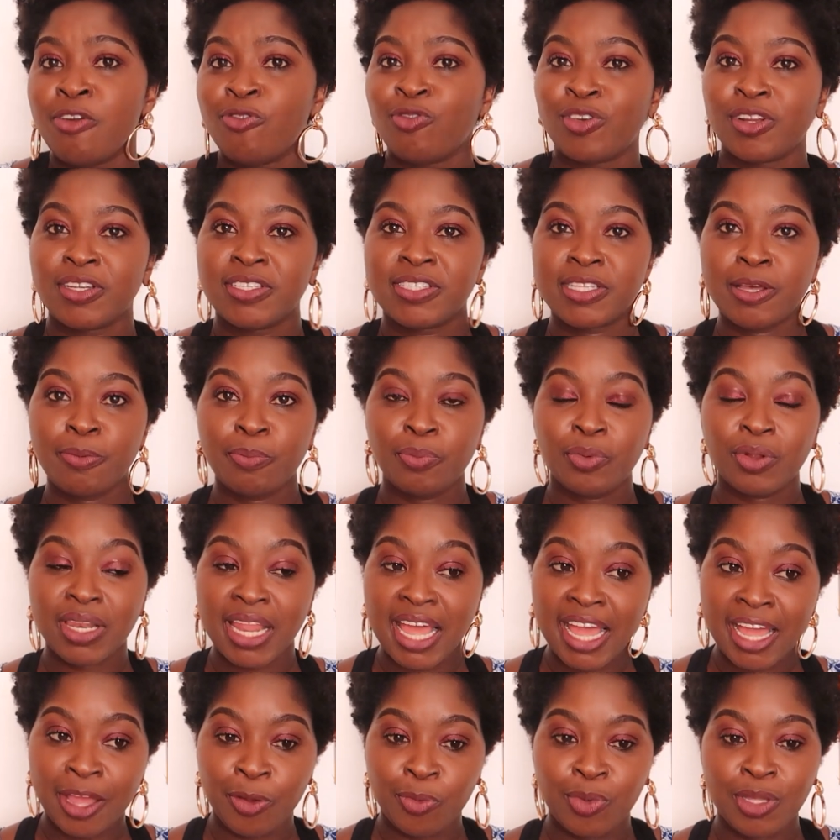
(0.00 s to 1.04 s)
For example,
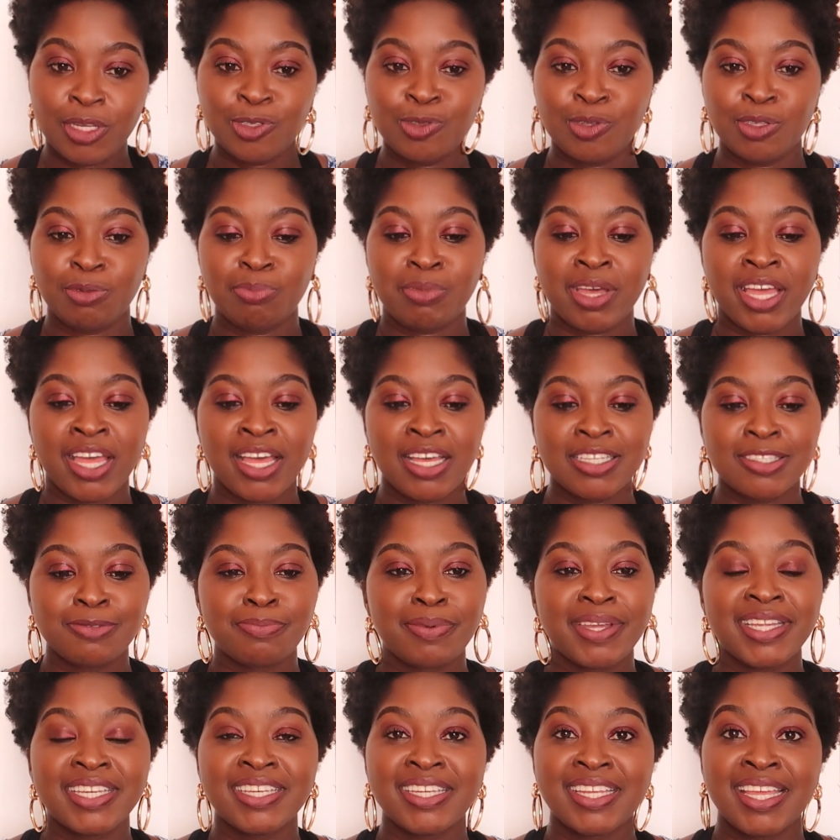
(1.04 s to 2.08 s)
I went with my
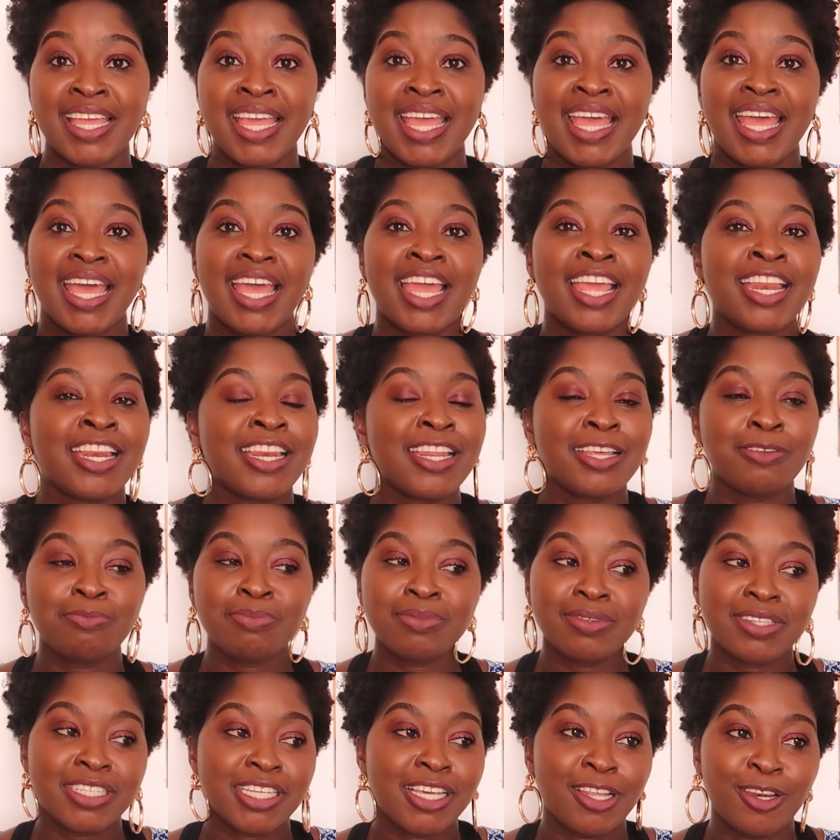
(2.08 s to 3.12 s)
husband, and let me
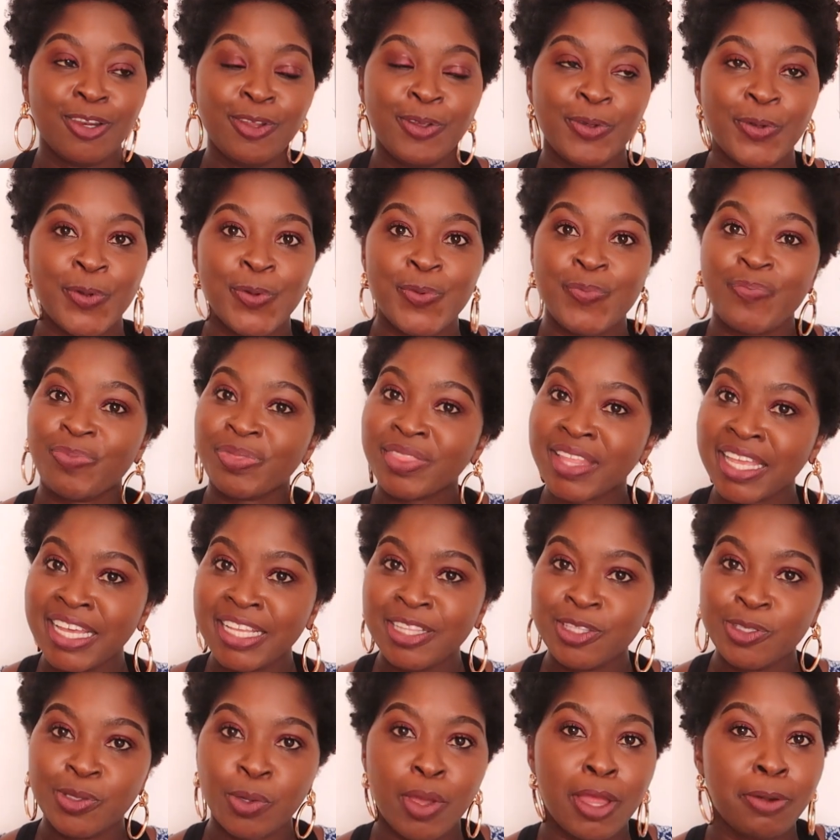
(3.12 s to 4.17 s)
tell you,
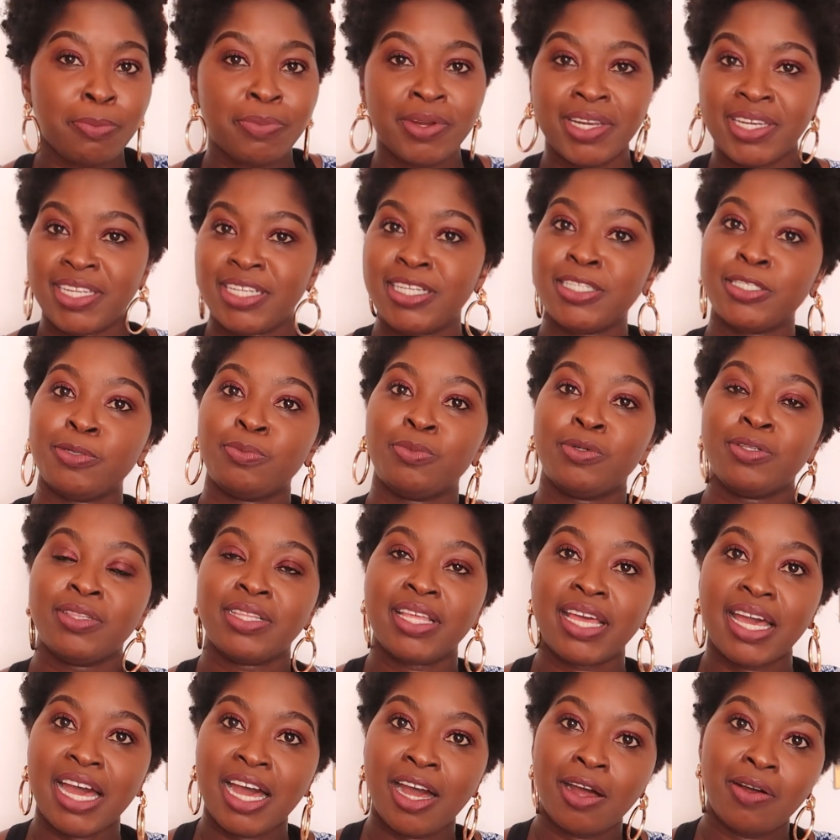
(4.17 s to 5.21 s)
it's so unpredictable
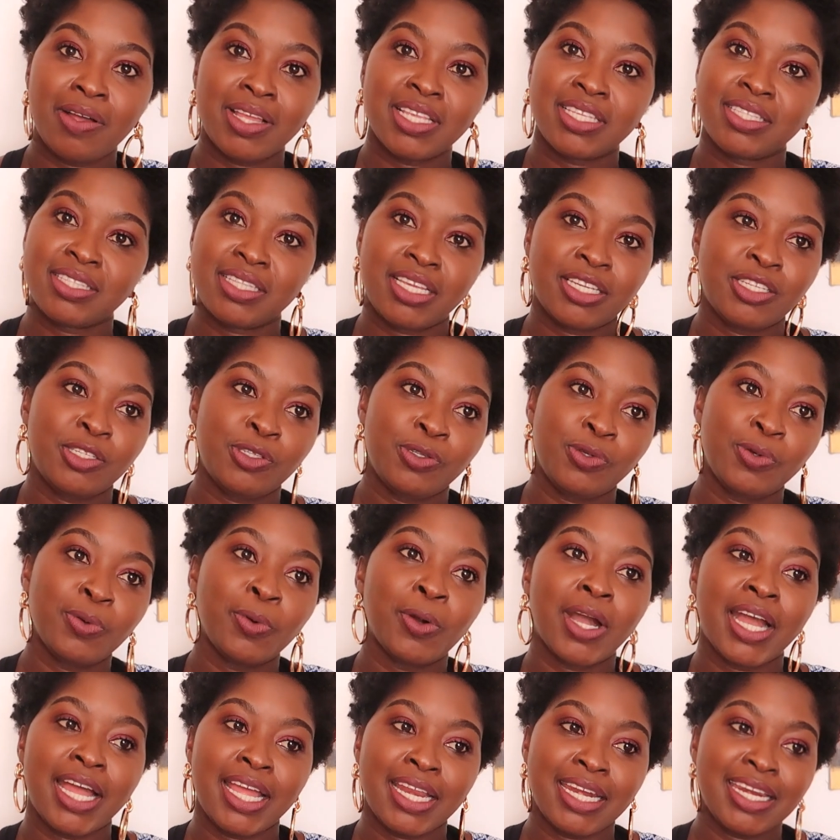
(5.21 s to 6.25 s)
the hours that
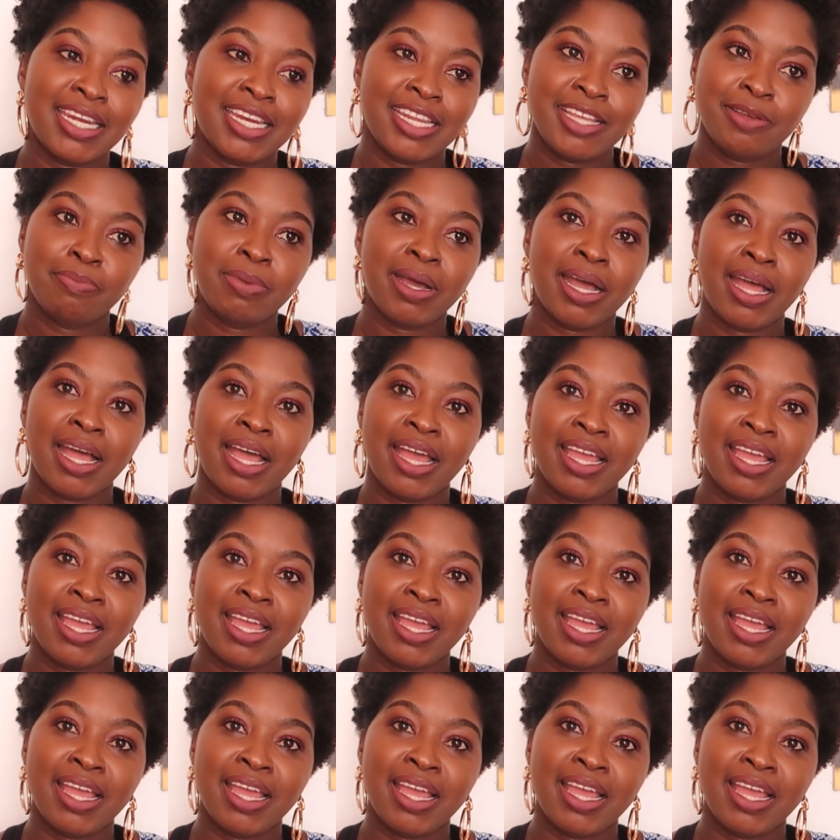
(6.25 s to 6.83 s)
you can labor.